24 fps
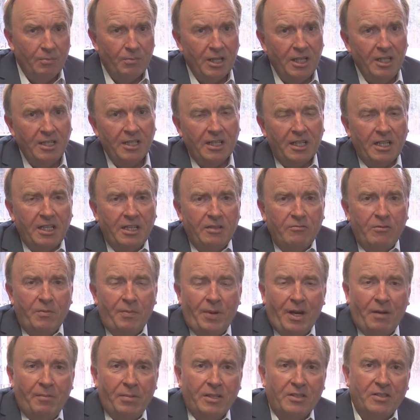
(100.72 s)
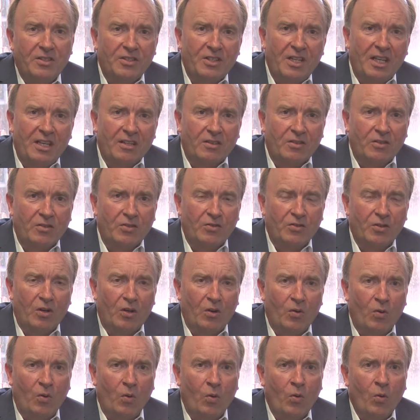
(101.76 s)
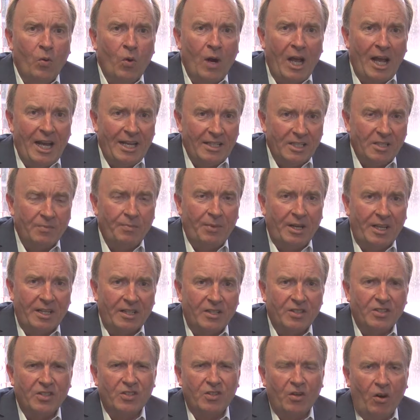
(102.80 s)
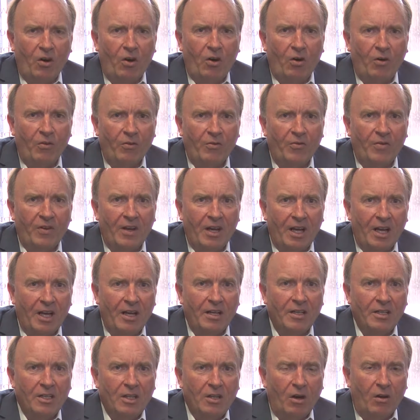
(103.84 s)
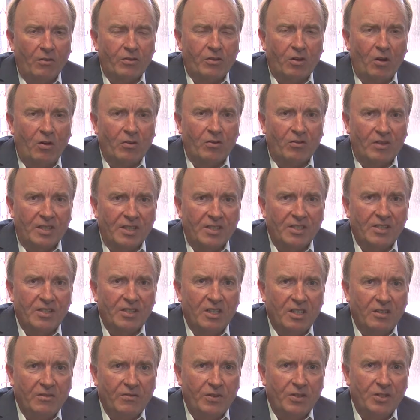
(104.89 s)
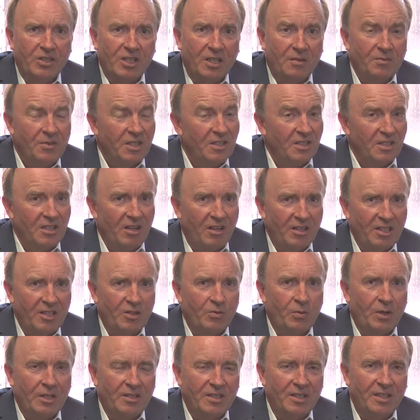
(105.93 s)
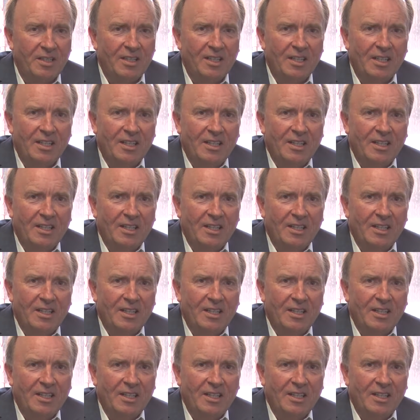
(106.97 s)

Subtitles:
Politically, the Republicans now control all aspects of Congress, first time since 1920.